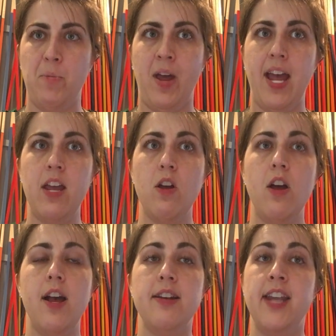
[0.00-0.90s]
Okay?
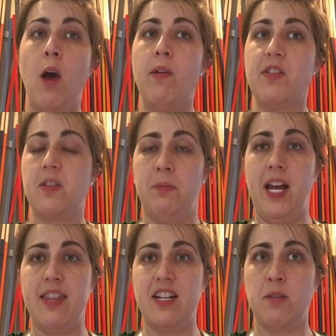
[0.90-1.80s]
Now we just
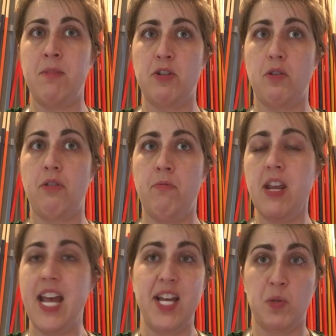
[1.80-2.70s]
apply that to measure
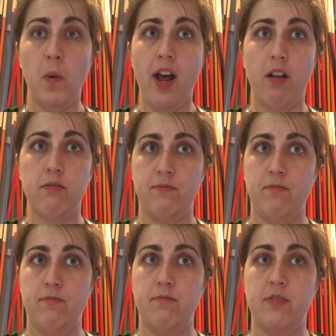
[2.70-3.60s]
3 as well.
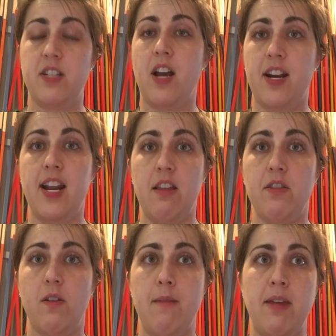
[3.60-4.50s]
The dotted eighth
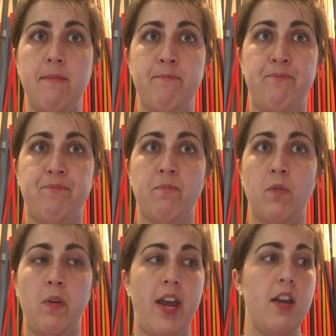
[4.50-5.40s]
note, I mean.
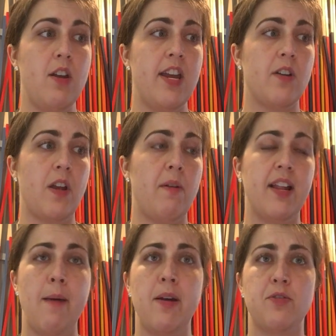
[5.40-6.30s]
Okay? Here's how we
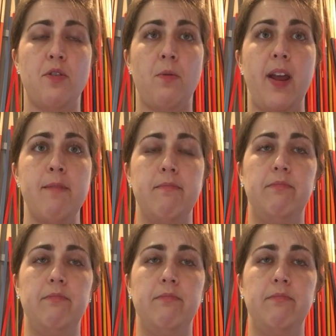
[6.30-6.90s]
clap measure 3.